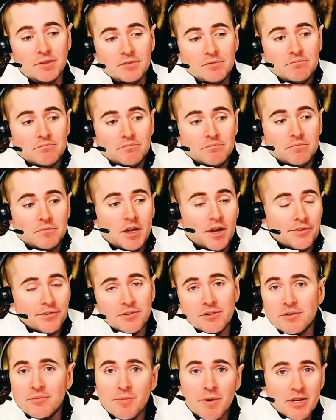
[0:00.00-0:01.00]
and
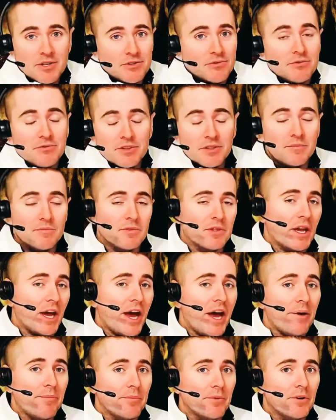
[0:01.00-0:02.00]
nothing special seems to
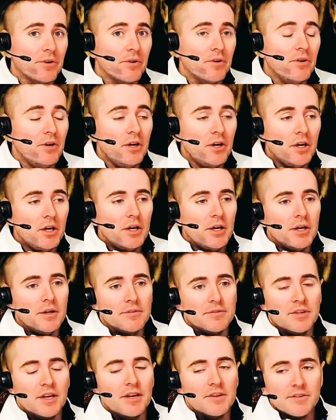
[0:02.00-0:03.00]
happen,
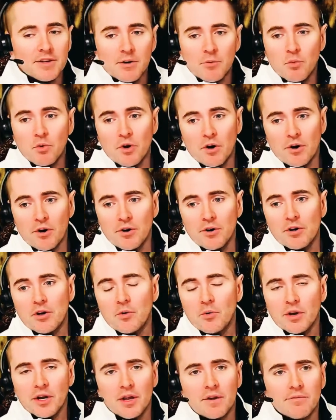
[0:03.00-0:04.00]
say it's at work or
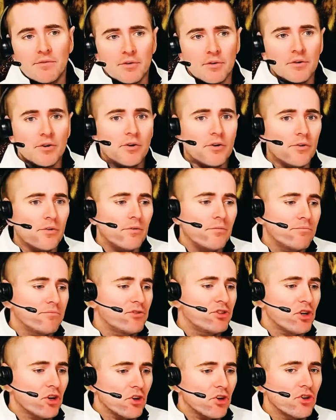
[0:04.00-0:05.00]
whatever, or
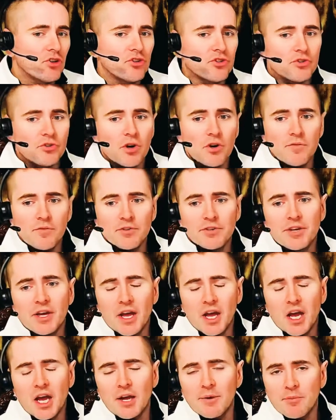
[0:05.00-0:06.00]
church or
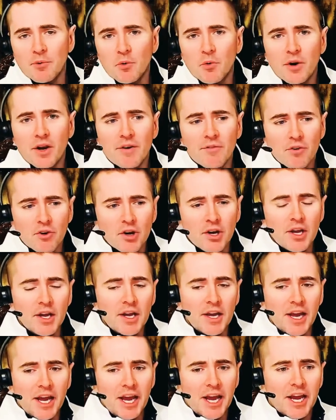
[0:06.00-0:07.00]
overtime or whatever,
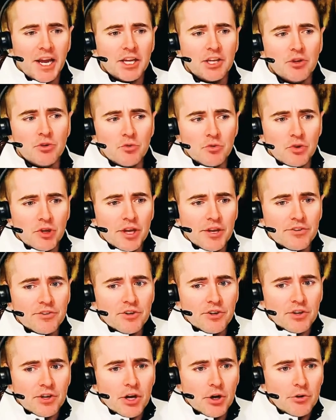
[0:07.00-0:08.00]
and you get
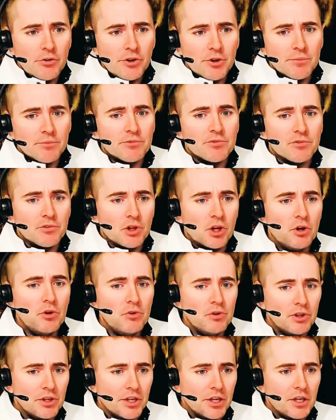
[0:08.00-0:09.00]
to know them
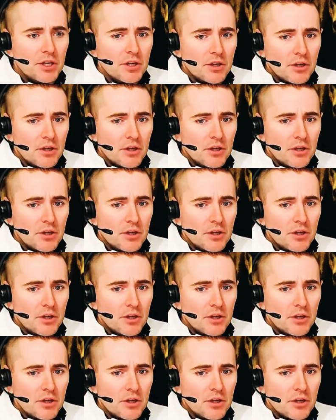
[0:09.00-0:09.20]
slowly,